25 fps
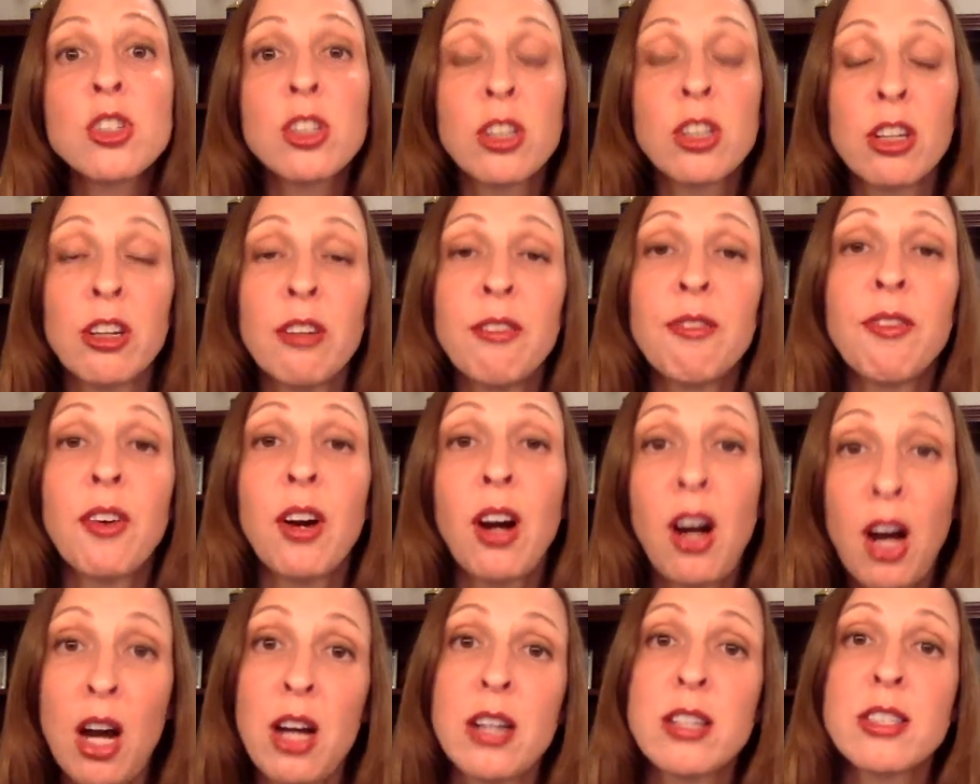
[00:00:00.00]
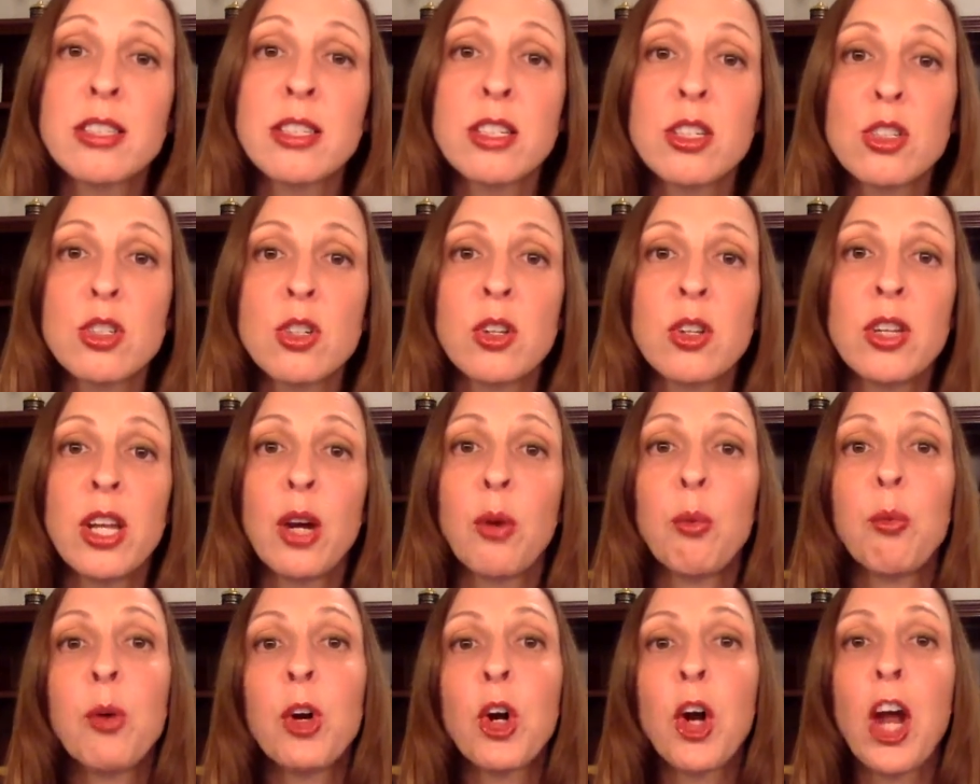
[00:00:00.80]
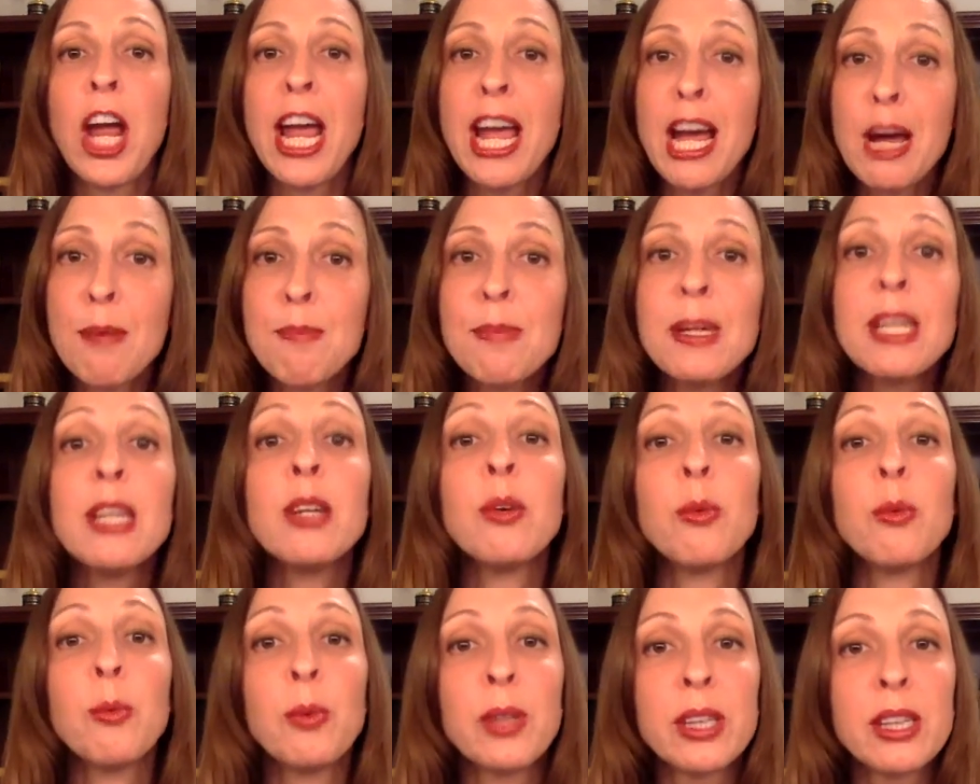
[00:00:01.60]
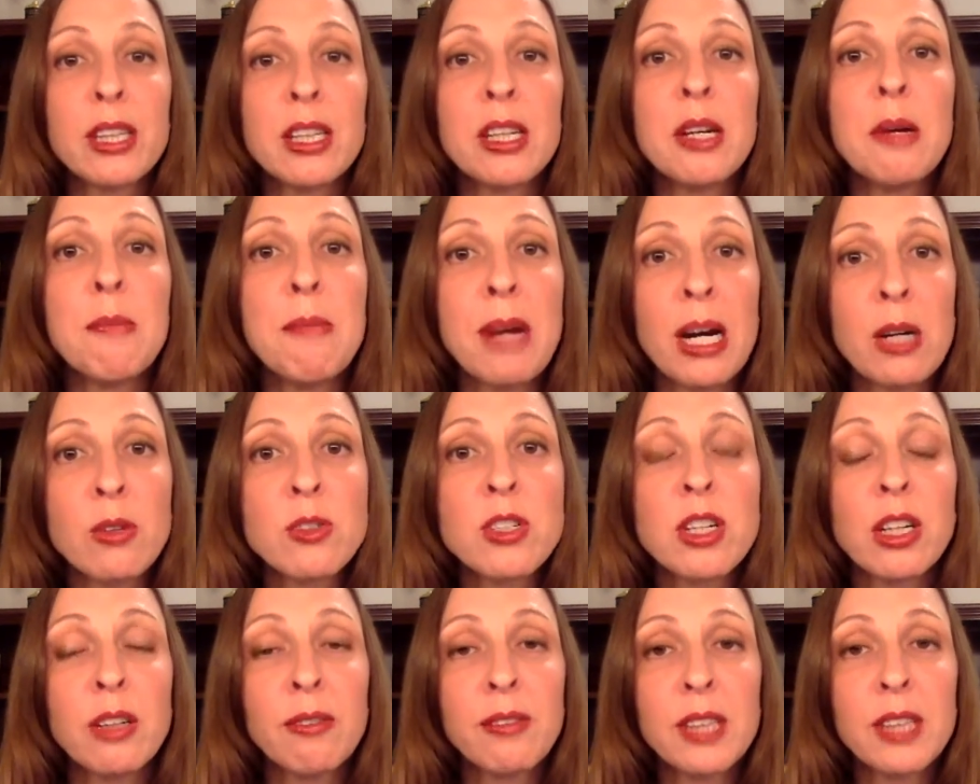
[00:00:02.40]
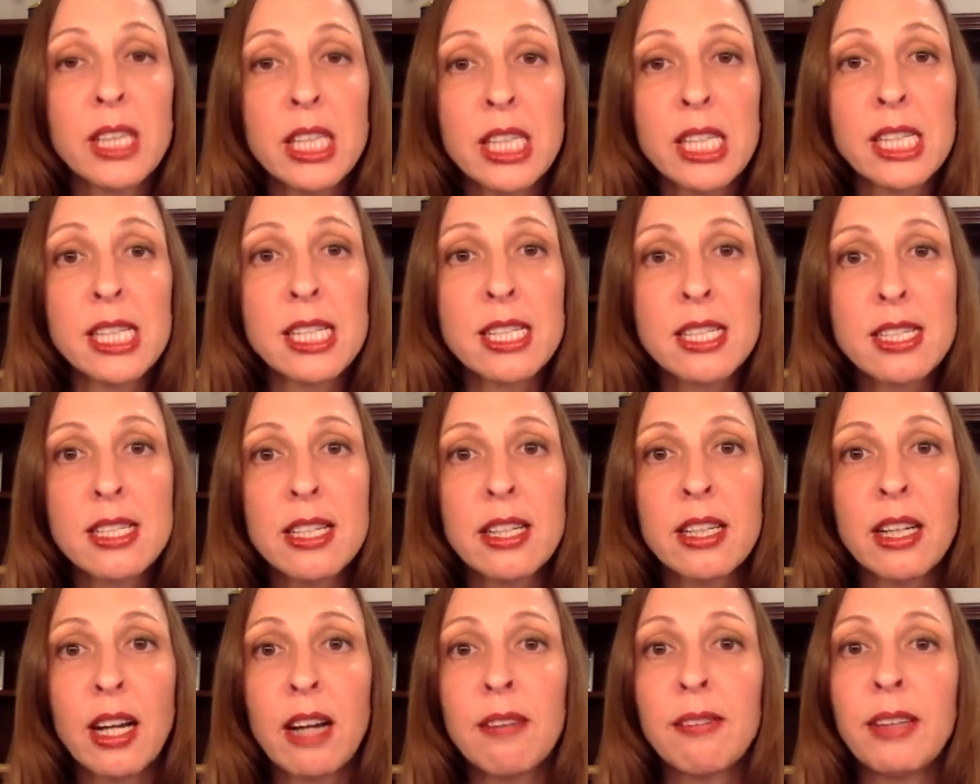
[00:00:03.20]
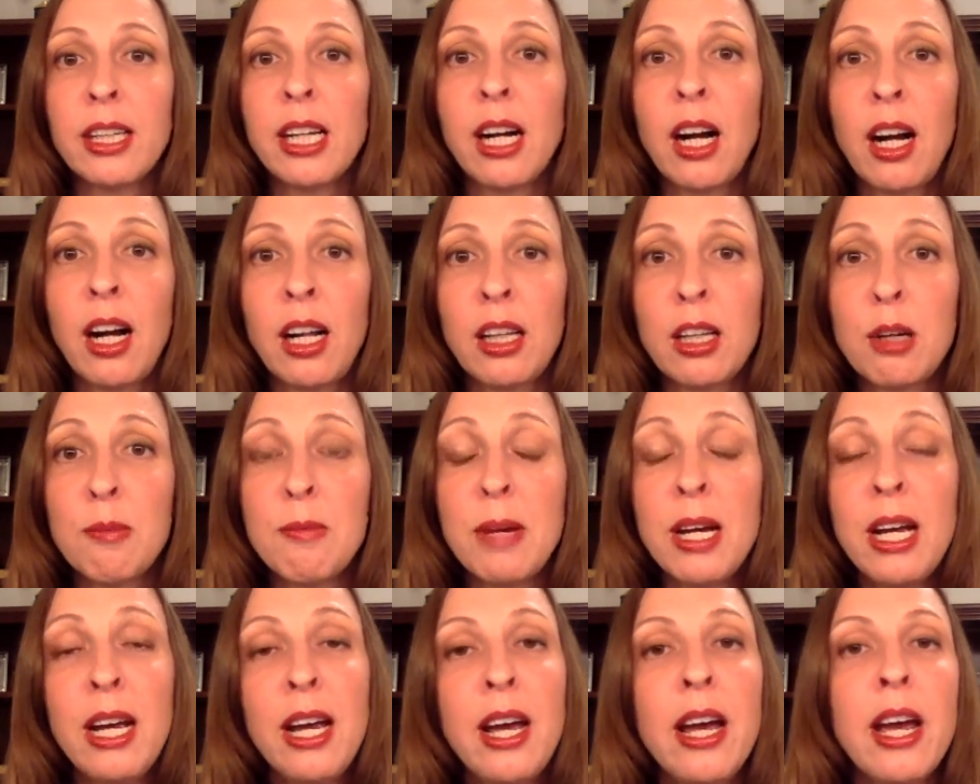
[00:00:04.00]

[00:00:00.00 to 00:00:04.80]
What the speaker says: good for us, so that we're happy with the amount of things in every column.